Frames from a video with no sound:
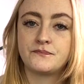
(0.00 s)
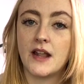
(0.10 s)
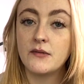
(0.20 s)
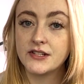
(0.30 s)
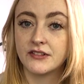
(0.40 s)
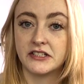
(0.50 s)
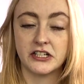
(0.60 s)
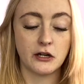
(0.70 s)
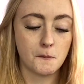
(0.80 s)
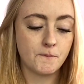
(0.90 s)
That one's really
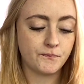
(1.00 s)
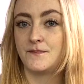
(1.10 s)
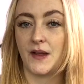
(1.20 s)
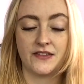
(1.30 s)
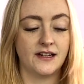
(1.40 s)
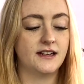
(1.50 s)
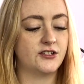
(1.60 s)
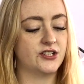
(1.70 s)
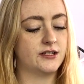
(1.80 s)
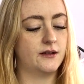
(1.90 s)
good. I think
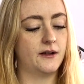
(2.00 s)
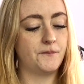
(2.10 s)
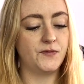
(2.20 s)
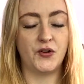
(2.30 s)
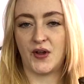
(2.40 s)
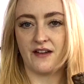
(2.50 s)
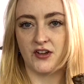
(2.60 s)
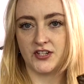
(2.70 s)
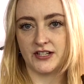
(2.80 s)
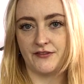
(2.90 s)
it's just the UK
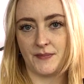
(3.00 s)
version of the